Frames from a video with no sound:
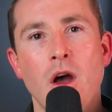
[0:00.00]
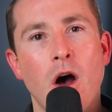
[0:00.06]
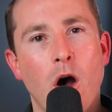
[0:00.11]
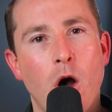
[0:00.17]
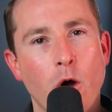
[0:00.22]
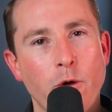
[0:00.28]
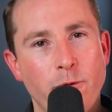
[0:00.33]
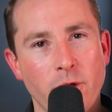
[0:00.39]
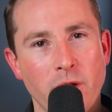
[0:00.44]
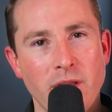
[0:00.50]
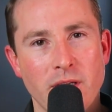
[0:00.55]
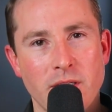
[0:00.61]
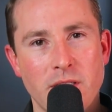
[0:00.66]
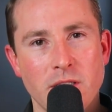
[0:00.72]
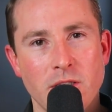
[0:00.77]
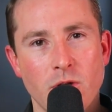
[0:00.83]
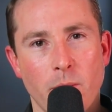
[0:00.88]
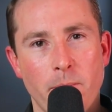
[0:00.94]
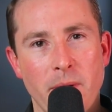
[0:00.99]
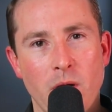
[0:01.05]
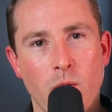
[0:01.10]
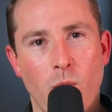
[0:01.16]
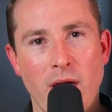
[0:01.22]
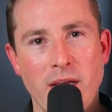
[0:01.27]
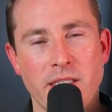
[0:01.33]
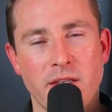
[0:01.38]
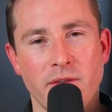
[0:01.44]
Hopefully this has not been a
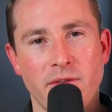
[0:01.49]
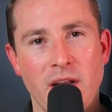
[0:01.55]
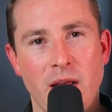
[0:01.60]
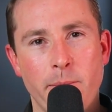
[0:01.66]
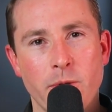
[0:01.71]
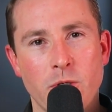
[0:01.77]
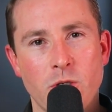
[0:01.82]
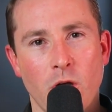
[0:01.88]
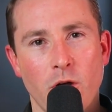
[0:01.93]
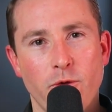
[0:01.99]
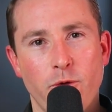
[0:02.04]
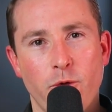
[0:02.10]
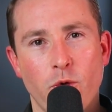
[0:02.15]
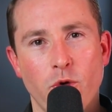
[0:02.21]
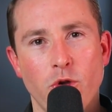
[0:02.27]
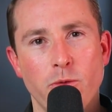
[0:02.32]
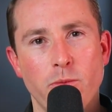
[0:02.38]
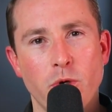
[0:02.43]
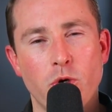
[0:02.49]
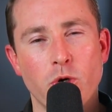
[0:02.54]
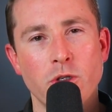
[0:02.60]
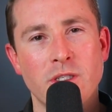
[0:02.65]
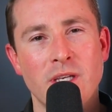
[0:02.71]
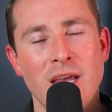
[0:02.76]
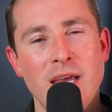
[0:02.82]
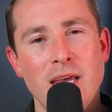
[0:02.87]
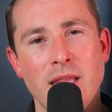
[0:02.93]
waste of an episode for you,
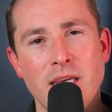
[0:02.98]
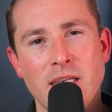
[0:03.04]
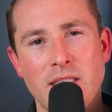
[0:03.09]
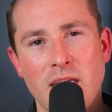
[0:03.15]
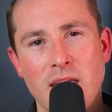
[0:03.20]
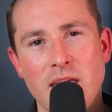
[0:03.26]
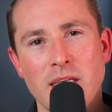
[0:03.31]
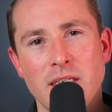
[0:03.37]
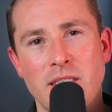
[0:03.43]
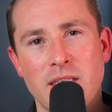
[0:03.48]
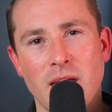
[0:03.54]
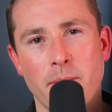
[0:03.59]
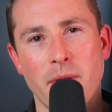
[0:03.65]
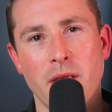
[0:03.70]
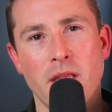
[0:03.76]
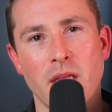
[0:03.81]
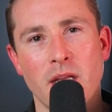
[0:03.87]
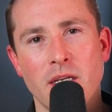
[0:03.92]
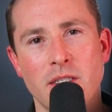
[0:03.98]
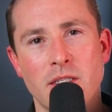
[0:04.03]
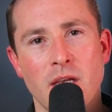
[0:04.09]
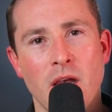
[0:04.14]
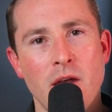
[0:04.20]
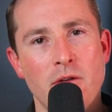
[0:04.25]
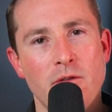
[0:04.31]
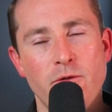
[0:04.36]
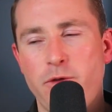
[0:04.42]
because this is something that is
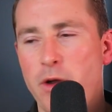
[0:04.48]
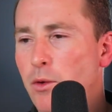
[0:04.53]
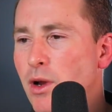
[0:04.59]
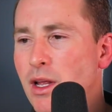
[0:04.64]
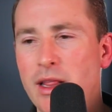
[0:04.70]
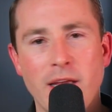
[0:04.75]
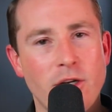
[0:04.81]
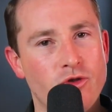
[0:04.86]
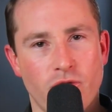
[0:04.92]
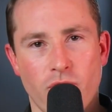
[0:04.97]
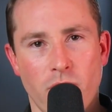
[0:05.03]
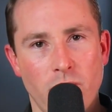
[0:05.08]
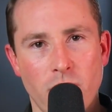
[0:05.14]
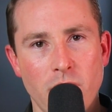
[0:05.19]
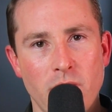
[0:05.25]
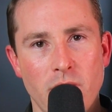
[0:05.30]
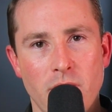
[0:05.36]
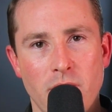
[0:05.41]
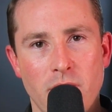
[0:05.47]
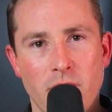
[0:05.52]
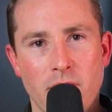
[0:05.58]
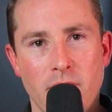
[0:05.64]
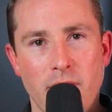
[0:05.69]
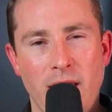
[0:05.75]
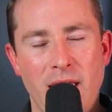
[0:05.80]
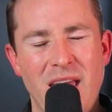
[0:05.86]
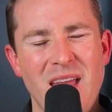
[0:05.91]
very literal.
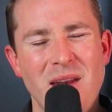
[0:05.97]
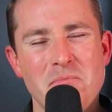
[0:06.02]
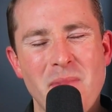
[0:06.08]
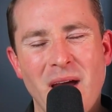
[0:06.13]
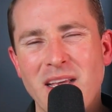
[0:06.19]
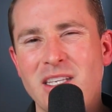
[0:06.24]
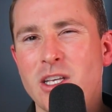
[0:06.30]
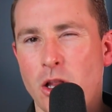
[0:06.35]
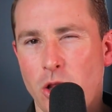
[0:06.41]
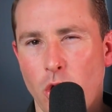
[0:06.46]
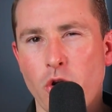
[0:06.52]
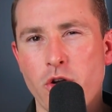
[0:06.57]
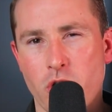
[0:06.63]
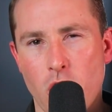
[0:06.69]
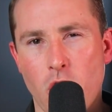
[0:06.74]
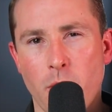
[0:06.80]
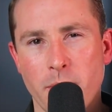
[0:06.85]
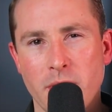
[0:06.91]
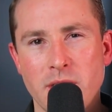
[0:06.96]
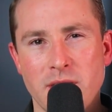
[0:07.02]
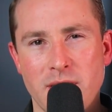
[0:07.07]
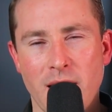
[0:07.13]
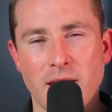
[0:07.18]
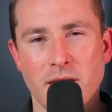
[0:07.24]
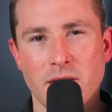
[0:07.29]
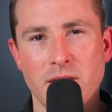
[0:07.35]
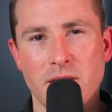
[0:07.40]
It makes a lot of common
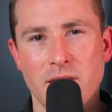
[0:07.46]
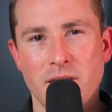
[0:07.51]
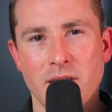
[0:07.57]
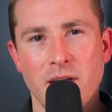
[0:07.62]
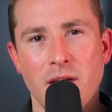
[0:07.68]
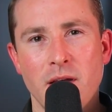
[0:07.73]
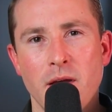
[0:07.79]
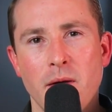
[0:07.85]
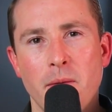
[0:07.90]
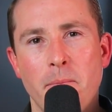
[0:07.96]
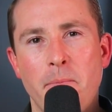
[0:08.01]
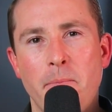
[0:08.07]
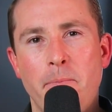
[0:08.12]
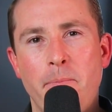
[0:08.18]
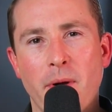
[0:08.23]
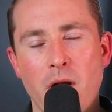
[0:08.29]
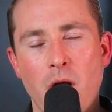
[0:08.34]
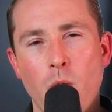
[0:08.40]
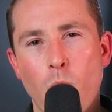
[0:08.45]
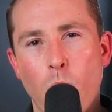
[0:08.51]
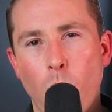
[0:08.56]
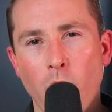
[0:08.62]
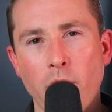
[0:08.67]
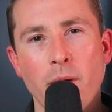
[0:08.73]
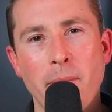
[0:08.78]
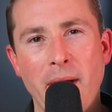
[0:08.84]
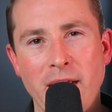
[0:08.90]
sense, but I
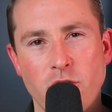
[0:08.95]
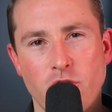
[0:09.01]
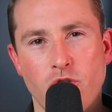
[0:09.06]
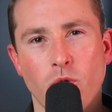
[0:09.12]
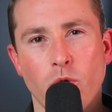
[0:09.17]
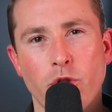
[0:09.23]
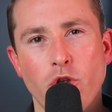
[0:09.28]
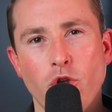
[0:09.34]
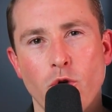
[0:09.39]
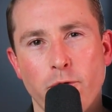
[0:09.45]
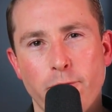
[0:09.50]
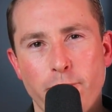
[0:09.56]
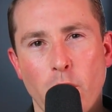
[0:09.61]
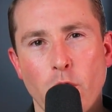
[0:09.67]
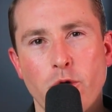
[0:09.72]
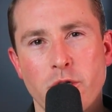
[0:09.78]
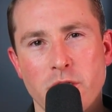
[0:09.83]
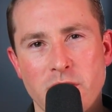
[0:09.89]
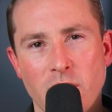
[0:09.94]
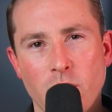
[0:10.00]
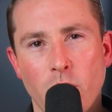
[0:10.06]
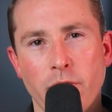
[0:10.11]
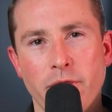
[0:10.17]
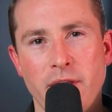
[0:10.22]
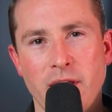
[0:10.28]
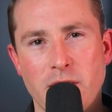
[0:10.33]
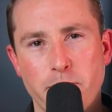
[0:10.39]
want to make sure that you're focusing
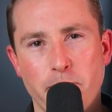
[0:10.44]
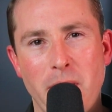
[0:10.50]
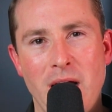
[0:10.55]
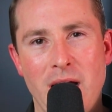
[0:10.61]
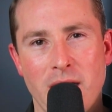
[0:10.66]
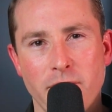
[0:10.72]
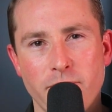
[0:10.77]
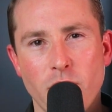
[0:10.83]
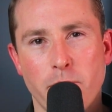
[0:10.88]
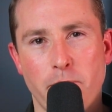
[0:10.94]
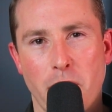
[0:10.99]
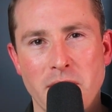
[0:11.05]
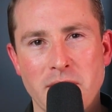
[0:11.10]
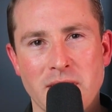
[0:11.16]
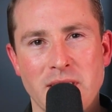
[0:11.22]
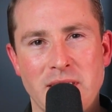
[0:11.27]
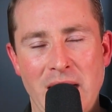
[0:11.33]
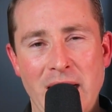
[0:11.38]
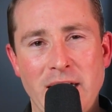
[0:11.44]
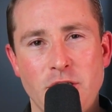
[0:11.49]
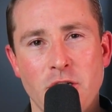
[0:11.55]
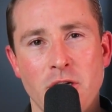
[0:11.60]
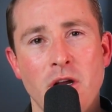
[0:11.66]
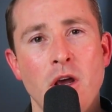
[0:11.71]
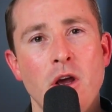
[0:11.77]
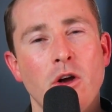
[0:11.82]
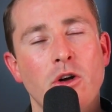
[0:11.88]
on this part of your
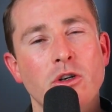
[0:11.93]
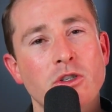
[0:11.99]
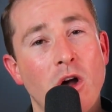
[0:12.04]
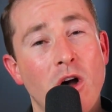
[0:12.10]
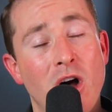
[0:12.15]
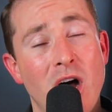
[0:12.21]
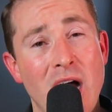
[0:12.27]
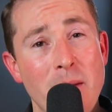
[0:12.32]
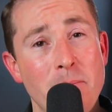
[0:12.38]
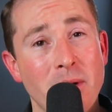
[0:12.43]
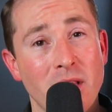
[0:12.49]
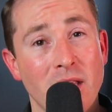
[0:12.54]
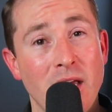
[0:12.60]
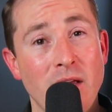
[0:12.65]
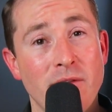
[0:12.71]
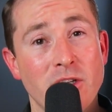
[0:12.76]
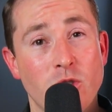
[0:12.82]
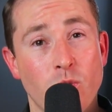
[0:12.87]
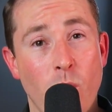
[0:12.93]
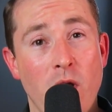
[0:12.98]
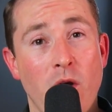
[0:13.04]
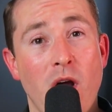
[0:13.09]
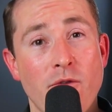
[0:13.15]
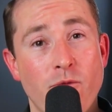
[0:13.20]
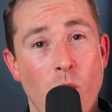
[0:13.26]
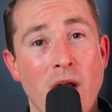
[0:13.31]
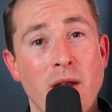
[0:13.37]
presentation, because I believe it's where
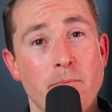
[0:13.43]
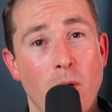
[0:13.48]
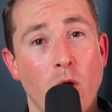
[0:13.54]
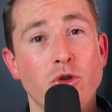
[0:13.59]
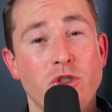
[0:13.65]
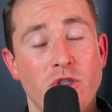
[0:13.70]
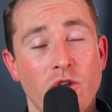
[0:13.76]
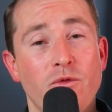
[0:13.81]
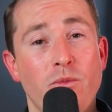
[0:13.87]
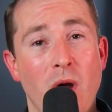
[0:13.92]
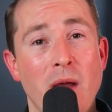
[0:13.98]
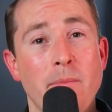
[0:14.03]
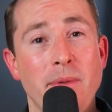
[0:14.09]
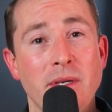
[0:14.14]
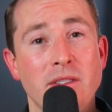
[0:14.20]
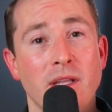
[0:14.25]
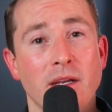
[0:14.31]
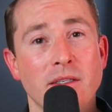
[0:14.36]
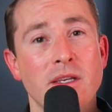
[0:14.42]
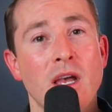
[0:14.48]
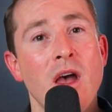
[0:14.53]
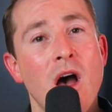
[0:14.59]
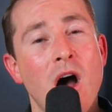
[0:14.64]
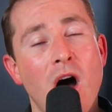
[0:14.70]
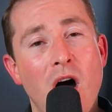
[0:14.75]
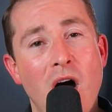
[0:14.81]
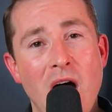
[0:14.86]
I've won most of my business.
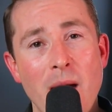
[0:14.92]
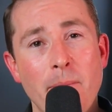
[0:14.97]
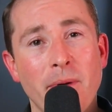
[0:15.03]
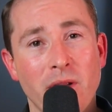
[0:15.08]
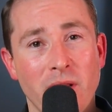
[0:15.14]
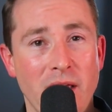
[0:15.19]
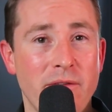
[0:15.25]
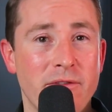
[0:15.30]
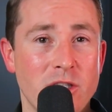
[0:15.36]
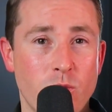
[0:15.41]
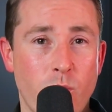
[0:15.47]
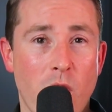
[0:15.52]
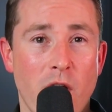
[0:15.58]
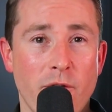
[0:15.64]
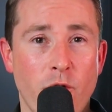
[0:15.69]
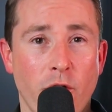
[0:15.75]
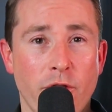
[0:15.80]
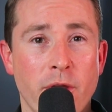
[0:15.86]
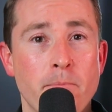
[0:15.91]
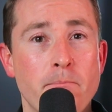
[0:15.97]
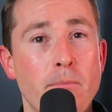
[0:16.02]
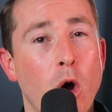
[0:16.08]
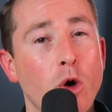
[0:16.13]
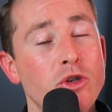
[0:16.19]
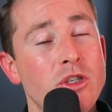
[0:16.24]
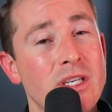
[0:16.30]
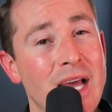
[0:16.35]
I believe it's where I've got the
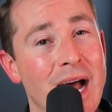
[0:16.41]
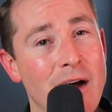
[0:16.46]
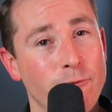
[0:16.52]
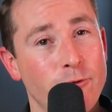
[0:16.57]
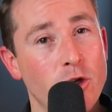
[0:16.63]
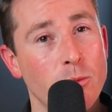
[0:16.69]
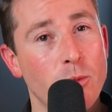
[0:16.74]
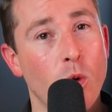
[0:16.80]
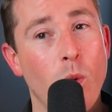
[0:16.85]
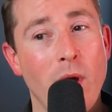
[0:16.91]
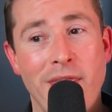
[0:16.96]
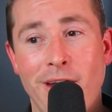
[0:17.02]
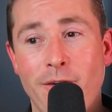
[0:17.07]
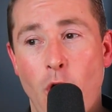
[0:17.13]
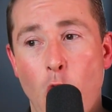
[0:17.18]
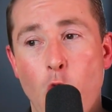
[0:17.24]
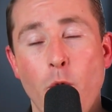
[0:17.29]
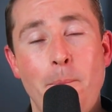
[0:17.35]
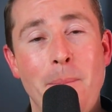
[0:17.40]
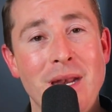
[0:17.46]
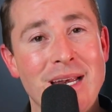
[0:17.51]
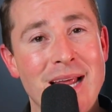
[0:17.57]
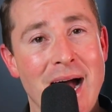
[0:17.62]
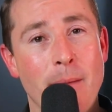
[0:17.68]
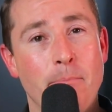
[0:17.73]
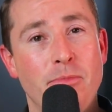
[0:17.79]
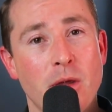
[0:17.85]
most comfortable, where they've
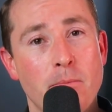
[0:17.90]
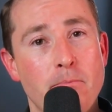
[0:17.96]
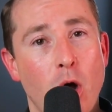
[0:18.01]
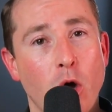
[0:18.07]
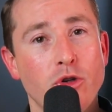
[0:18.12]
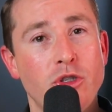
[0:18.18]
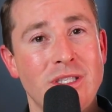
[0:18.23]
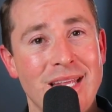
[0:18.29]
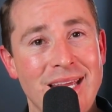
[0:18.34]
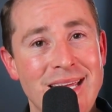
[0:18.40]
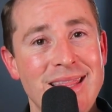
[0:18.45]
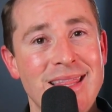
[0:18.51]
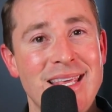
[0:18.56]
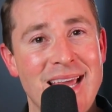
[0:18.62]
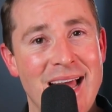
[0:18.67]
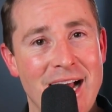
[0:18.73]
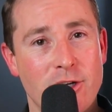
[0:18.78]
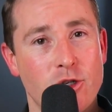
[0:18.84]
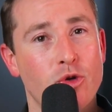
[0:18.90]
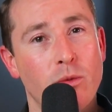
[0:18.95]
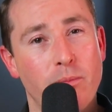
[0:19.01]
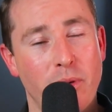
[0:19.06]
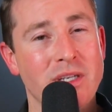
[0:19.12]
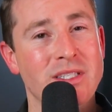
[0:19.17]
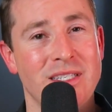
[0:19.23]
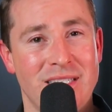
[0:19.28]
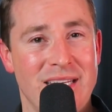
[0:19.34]
opened up the most in the actual
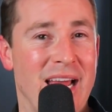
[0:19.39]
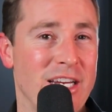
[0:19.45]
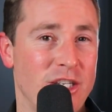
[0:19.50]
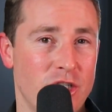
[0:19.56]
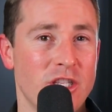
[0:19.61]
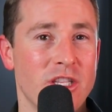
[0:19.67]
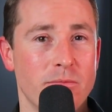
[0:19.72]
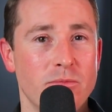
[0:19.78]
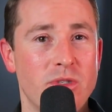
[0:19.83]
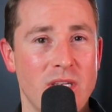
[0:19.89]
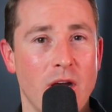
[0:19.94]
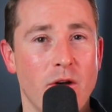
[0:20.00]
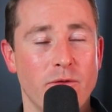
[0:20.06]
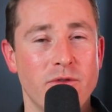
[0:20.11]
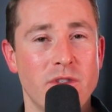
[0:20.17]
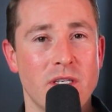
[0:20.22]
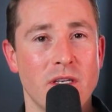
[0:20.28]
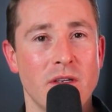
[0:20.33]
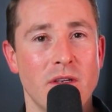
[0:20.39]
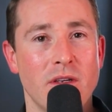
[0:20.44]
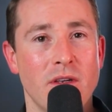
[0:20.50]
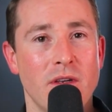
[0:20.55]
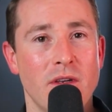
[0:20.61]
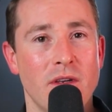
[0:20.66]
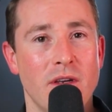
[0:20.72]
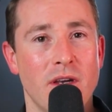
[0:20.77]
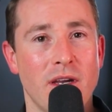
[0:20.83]
presentation themselves.
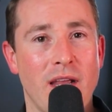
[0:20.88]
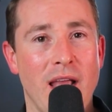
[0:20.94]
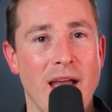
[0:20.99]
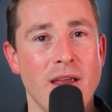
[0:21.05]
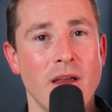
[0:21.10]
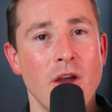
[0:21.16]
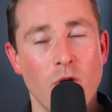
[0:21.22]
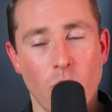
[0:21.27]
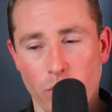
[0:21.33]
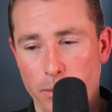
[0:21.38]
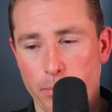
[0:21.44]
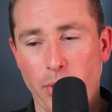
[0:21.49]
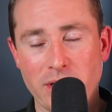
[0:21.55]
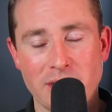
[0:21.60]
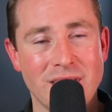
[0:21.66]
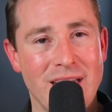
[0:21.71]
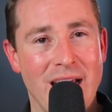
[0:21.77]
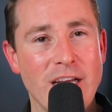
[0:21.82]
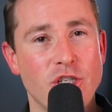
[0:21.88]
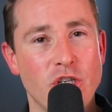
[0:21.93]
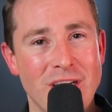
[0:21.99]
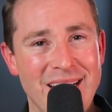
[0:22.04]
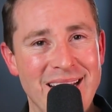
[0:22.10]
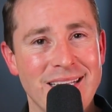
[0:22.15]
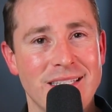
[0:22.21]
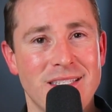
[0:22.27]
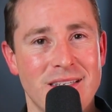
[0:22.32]
Okay, or the
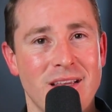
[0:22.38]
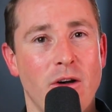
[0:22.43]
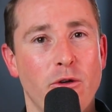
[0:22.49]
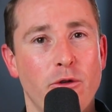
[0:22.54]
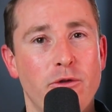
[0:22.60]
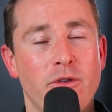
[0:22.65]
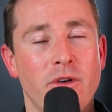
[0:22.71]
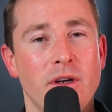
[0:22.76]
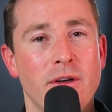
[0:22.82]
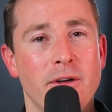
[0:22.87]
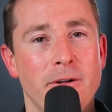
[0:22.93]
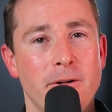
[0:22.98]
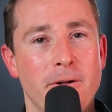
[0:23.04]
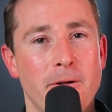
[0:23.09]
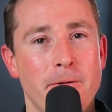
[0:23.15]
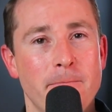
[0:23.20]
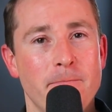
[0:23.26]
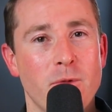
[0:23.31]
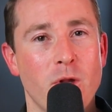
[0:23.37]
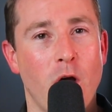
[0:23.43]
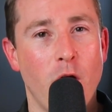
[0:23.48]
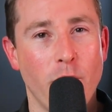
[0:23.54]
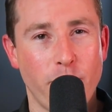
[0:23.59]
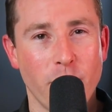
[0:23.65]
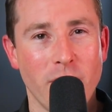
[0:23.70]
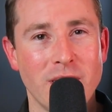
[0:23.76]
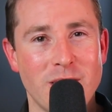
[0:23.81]
presentation itself.
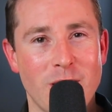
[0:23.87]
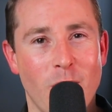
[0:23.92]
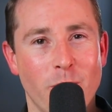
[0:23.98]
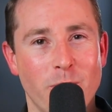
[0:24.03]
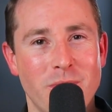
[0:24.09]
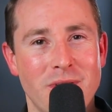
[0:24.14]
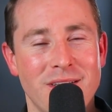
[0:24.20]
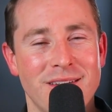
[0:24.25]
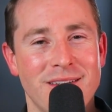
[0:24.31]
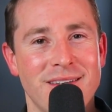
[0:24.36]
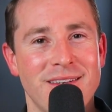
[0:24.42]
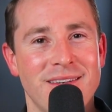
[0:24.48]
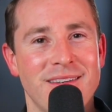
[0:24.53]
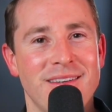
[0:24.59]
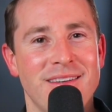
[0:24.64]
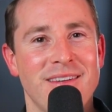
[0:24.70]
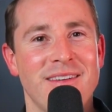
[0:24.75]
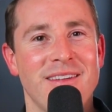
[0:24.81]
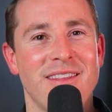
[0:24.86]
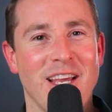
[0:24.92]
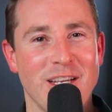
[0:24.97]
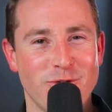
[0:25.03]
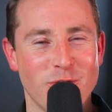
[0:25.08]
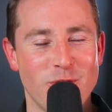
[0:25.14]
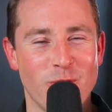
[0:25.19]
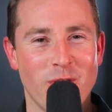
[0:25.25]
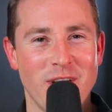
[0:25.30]
Hopefully it's helped.
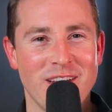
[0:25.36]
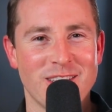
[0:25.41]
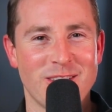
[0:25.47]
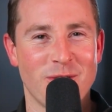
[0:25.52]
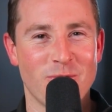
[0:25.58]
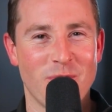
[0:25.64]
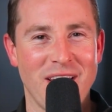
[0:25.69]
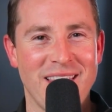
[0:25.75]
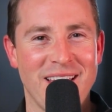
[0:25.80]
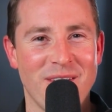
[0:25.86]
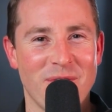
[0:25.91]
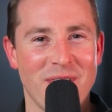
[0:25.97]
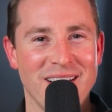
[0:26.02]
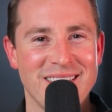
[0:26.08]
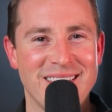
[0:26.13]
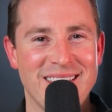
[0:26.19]
Thanks for joining us on Rethink Real